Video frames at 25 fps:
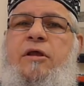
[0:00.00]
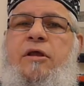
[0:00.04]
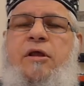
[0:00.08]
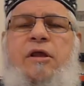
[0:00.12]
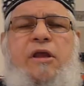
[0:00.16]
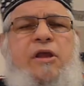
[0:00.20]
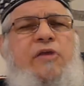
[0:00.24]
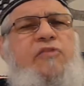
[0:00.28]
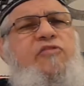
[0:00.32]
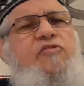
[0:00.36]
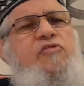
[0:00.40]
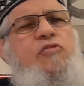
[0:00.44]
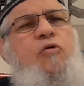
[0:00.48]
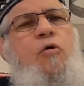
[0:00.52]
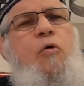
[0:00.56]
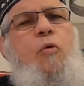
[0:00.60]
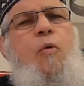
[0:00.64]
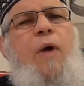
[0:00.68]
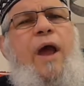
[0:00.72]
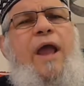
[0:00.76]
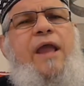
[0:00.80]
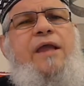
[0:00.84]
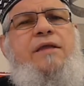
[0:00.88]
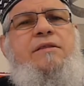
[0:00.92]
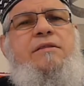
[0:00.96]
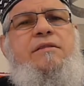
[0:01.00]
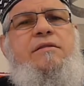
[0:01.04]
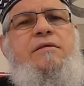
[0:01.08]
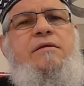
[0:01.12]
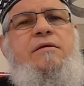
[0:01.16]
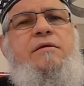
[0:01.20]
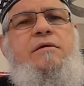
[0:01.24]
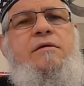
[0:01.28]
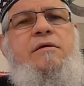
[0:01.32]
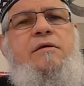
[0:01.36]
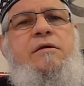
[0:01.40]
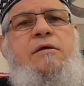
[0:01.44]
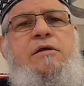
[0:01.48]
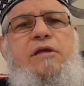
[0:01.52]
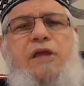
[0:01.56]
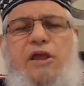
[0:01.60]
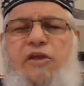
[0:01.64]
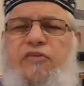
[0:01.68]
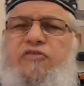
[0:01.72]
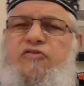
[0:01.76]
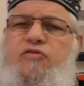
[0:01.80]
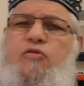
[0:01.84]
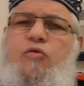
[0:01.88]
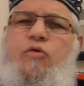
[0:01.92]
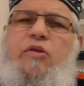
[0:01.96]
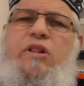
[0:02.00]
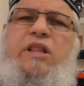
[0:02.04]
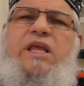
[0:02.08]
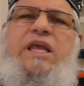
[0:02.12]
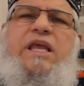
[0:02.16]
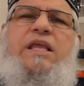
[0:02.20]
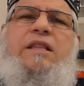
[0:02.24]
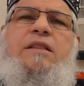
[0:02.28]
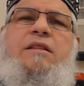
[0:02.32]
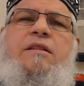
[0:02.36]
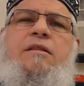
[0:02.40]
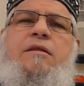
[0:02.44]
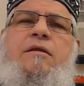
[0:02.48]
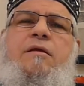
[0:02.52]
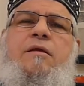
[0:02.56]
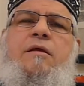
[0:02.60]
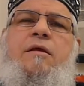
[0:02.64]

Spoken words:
It's so white, it's so clean.